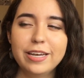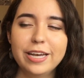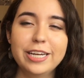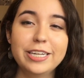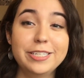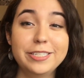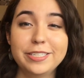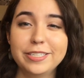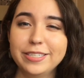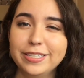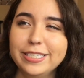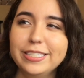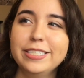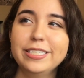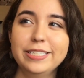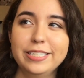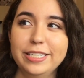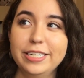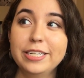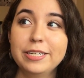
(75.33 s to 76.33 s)
I should
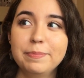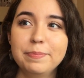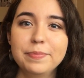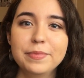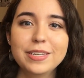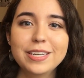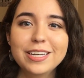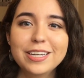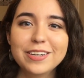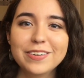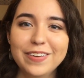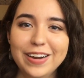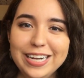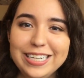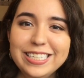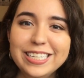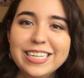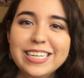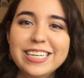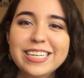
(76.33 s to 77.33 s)
listen to him,
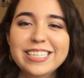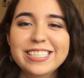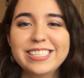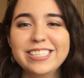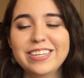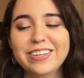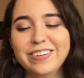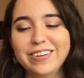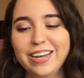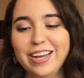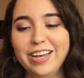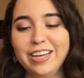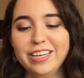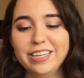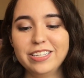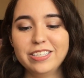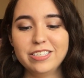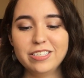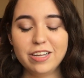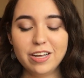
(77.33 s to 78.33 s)
right? So
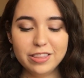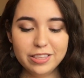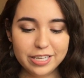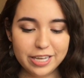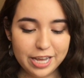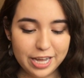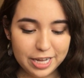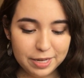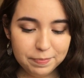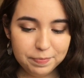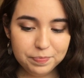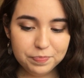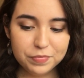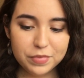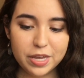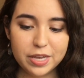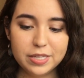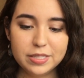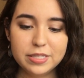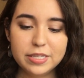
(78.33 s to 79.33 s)
I got the app.
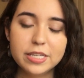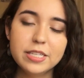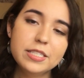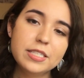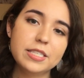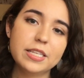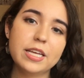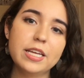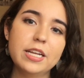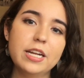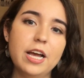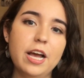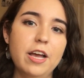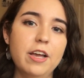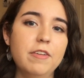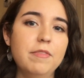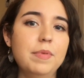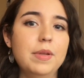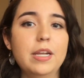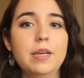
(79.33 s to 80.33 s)
And since then,
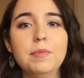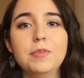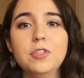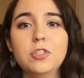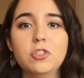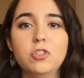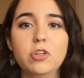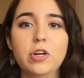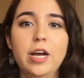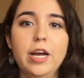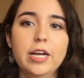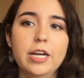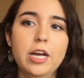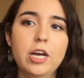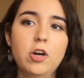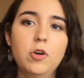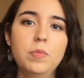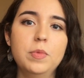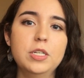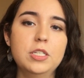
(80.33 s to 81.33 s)
I've been able to track
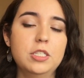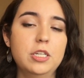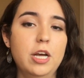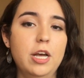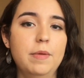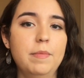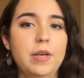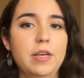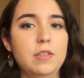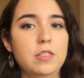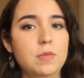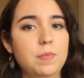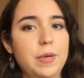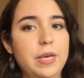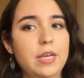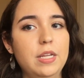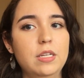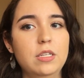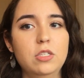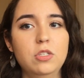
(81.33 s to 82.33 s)
how much time I
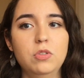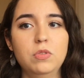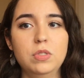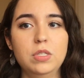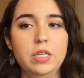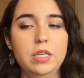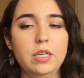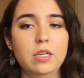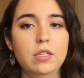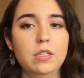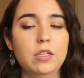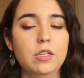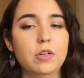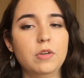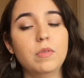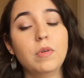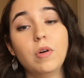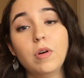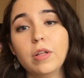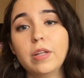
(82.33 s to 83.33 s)
spend using,
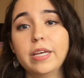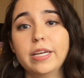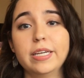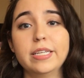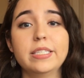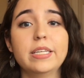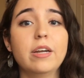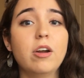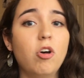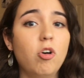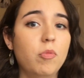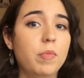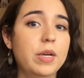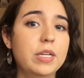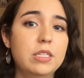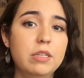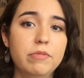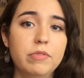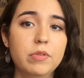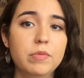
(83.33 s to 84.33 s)
like I said, all
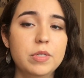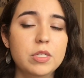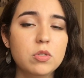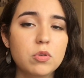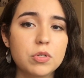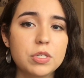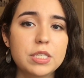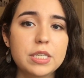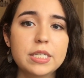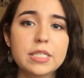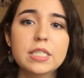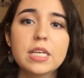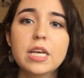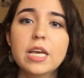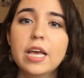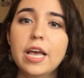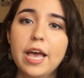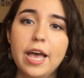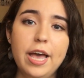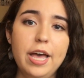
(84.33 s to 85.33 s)
my different resources
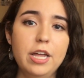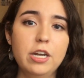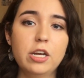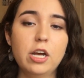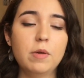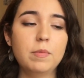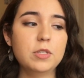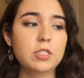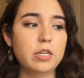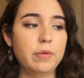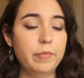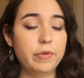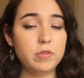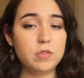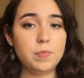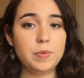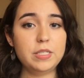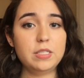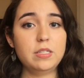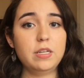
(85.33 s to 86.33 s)
and how much time I've
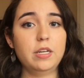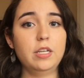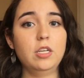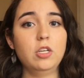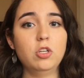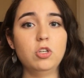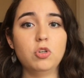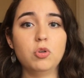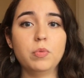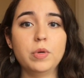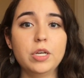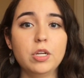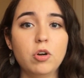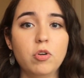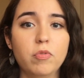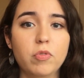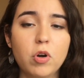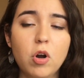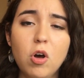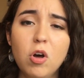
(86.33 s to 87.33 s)
spent studying Korean
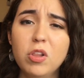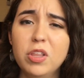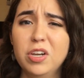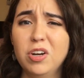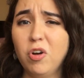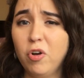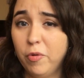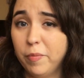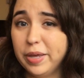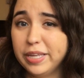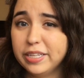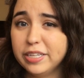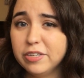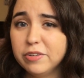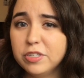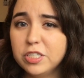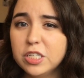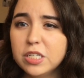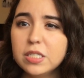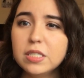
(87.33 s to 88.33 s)
overall in all my
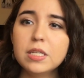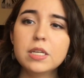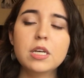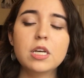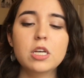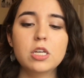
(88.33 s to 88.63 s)
languages.